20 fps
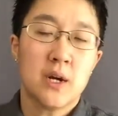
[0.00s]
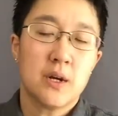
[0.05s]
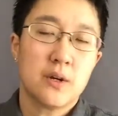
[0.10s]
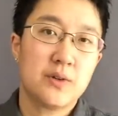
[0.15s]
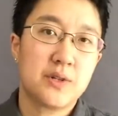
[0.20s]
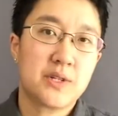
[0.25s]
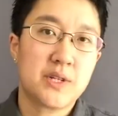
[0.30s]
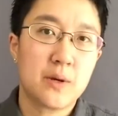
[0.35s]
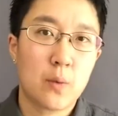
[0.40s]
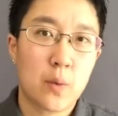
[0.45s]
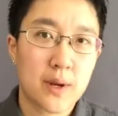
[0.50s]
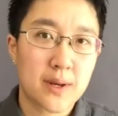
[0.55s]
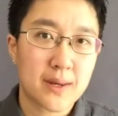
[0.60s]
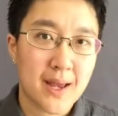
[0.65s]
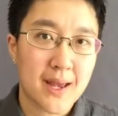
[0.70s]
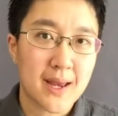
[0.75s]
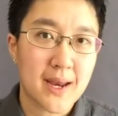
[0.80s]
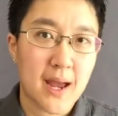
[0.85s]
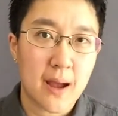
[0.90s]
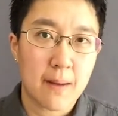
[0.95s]
You see, when
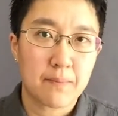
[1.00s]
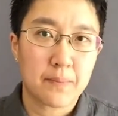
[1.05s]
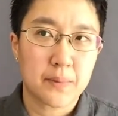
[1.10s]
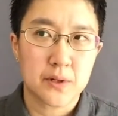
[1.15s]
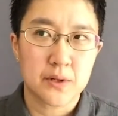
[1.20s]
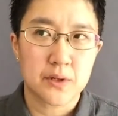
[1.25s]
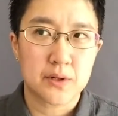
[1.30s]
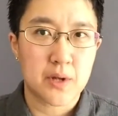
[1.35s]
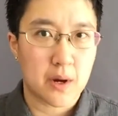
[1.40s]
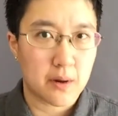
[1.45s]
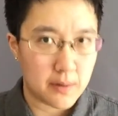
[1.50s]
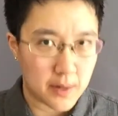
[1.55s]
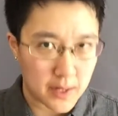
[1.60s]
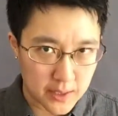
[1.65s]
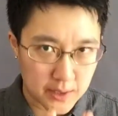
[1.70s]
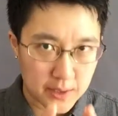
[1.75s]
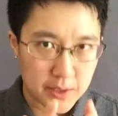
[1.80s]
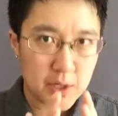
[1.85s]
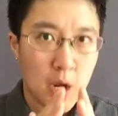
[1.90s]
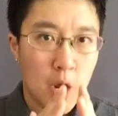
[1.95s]
that happens, there
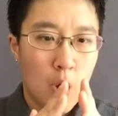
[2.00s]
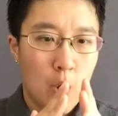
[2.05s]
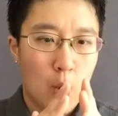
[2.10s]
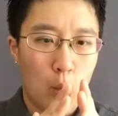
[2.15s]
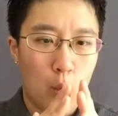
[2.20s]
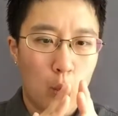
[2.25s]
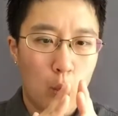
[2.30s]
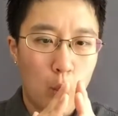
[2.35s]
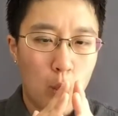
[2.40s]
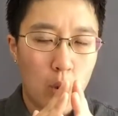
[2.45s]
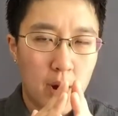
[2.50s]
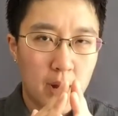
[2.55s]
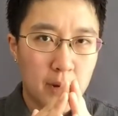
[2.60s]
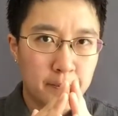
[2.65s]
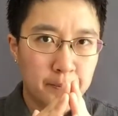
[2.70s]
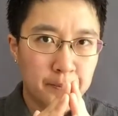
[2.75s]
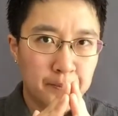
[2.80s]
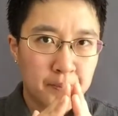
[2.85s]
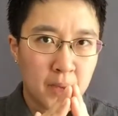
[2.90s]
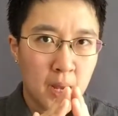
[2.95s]
is one